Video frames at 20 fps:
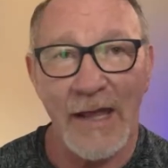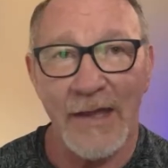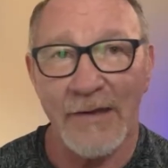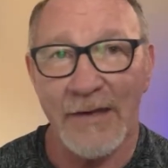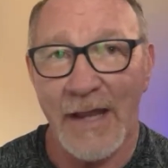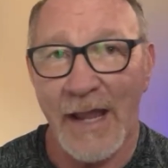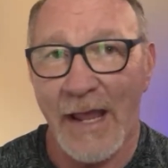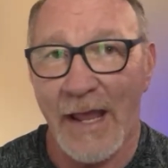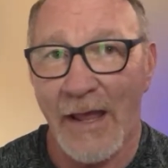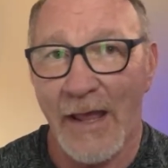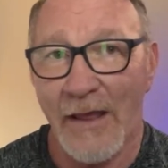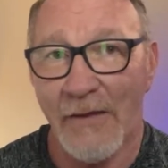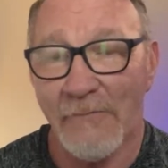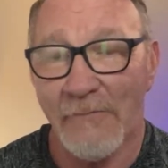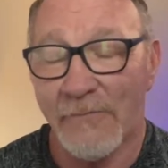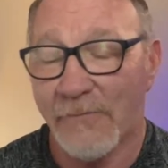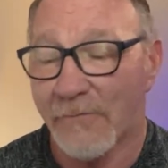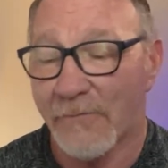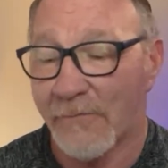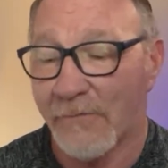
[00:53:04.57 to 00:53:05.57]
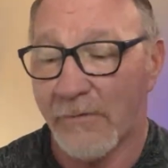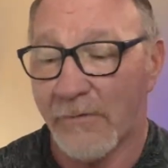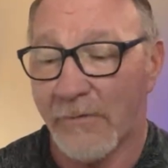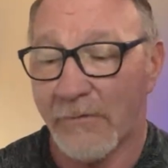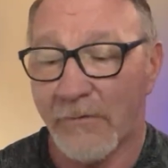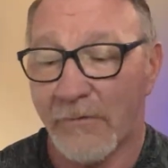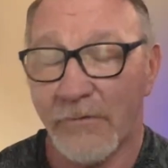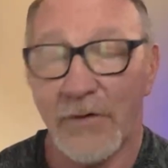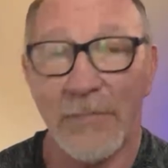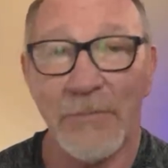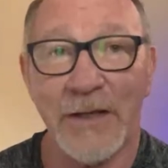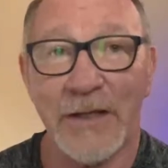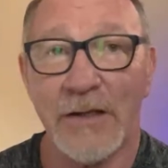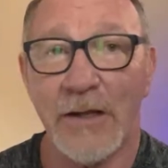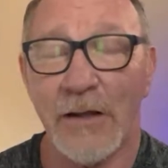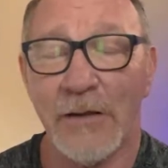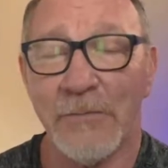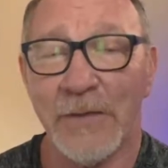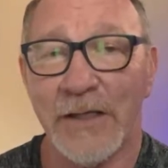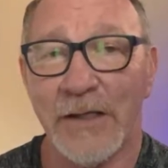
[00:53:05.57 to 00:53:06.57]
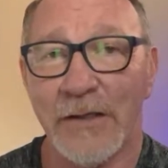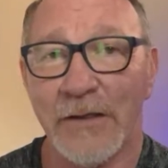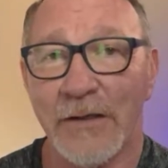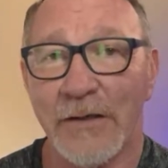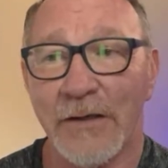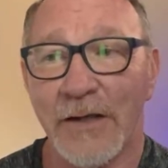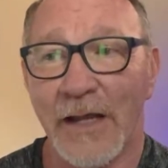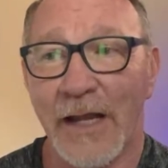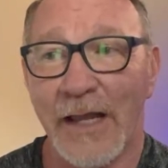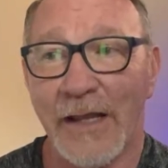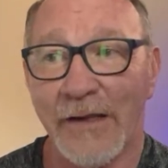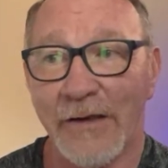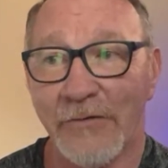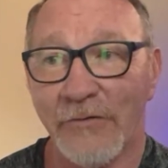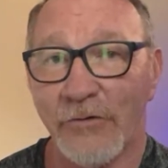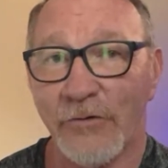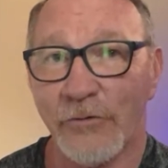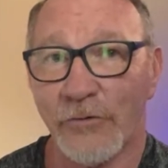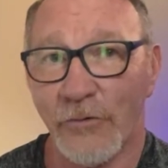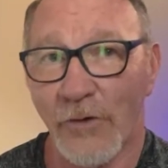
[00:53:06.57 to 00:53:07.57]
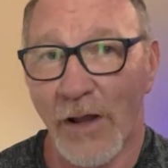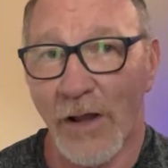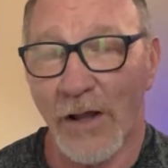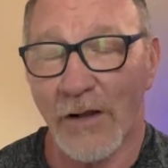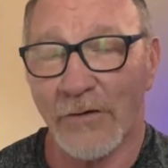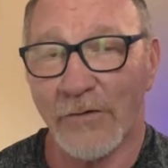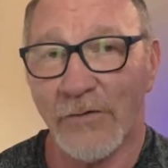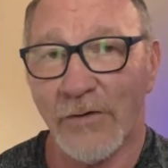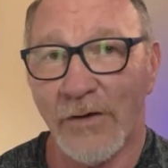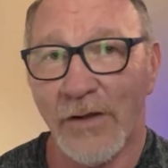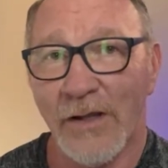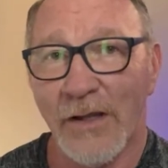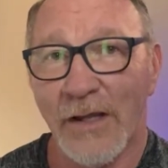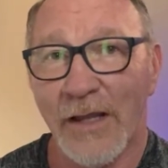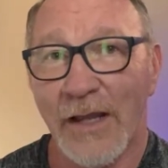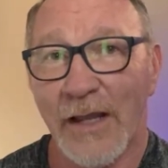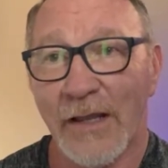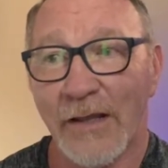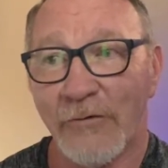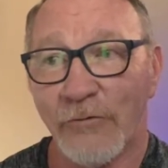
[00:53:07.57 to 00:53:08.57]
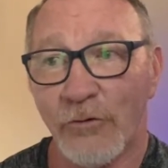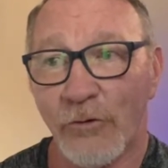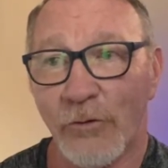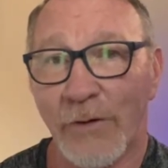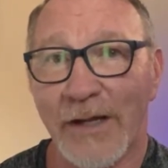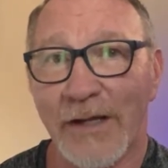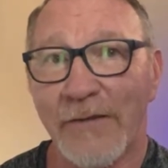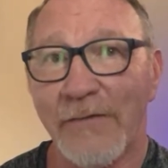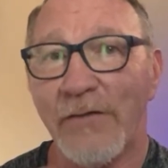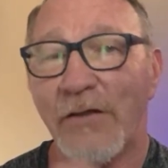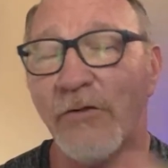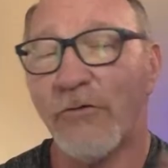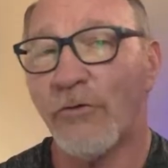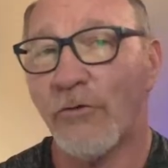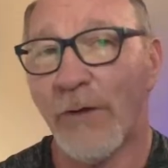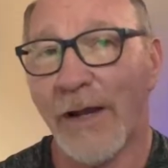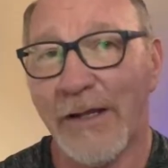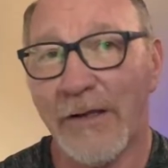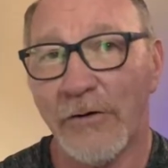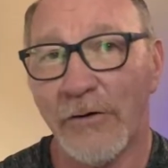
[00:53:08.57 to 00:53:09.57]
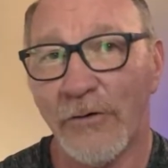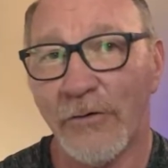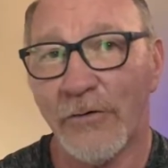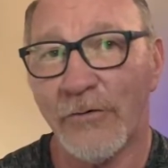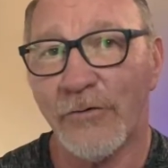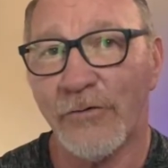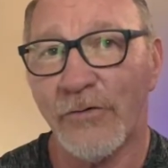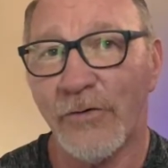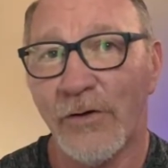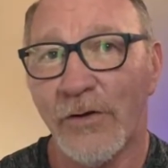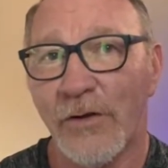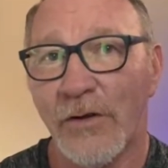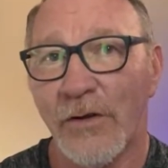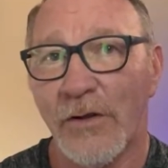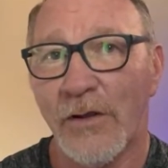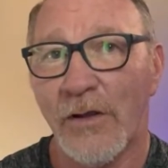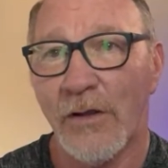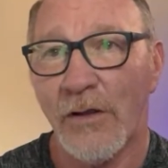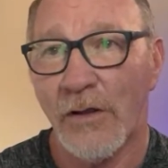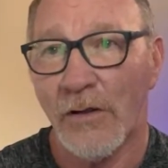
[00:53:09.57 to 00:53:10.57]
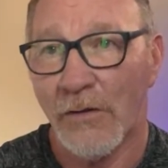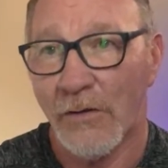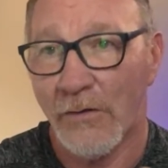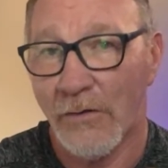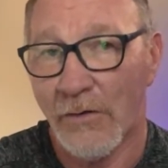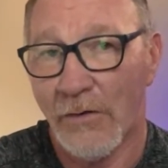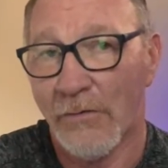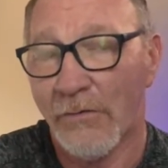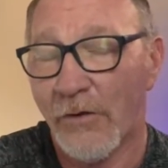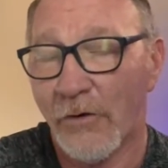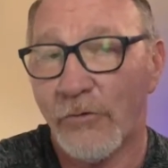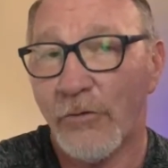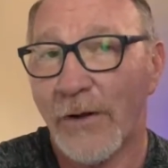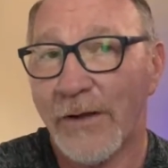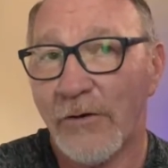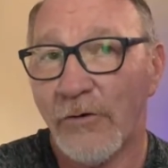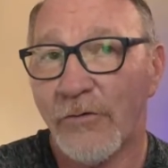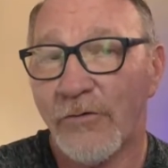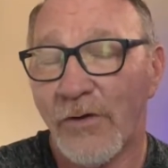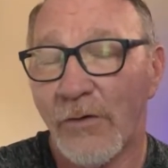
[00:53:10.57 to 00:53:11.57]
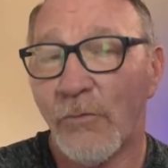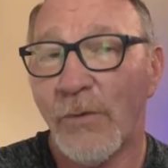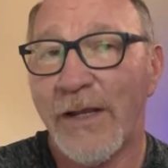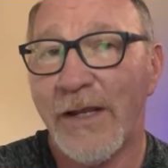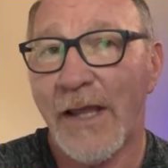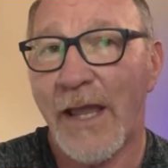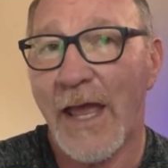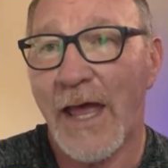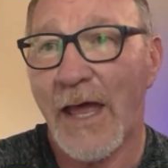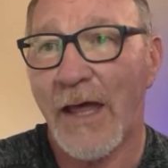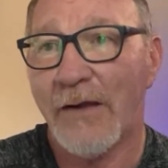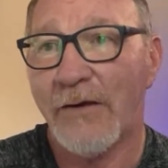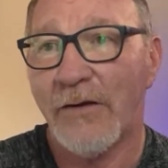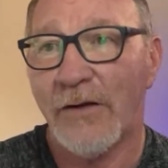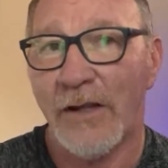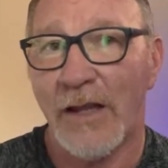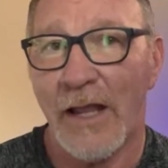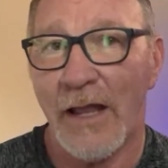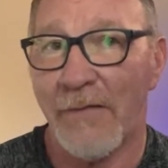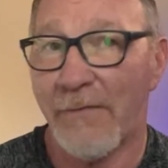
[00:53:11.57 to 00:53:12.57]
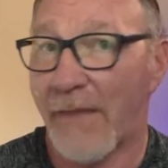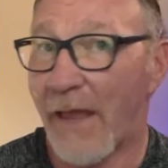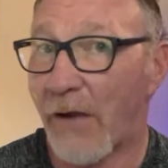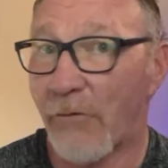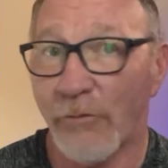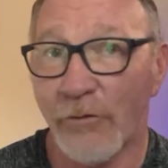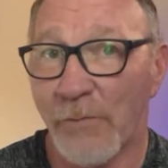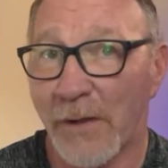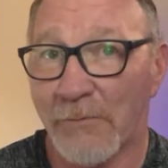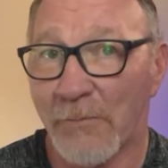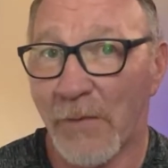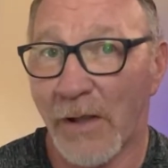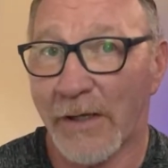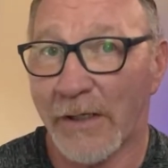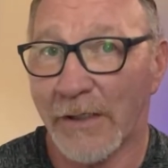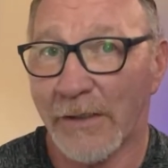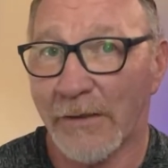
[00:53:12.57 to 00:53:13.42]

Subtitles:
we had to have somebody come in and instruct and train the trainers that we had, and that was big money.